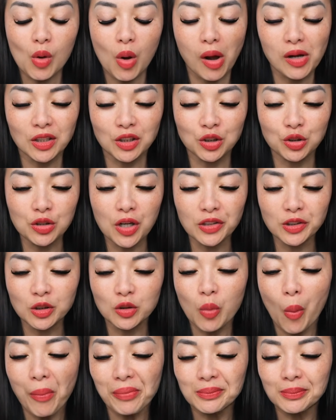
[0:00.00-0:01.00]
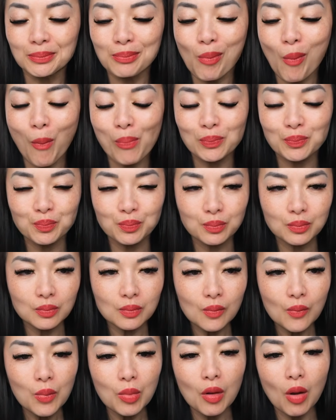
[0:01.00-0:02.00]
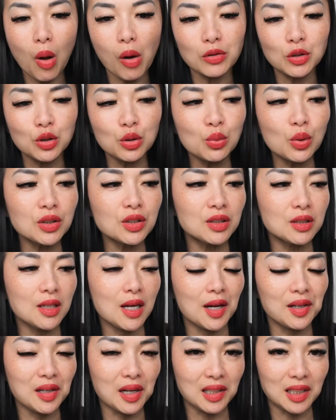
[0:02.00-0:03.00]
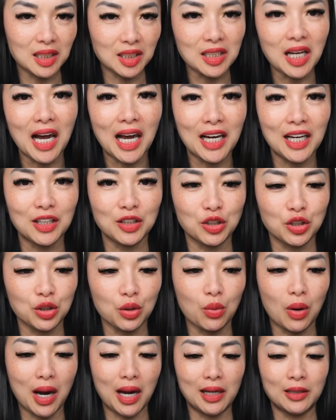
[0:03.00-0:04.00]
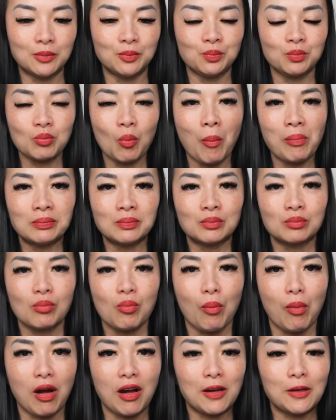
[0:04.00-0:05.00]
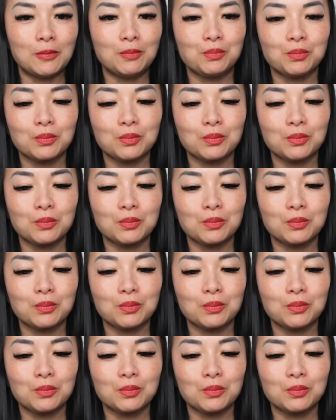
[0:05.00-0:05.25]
It's just towards the end I get tired, so my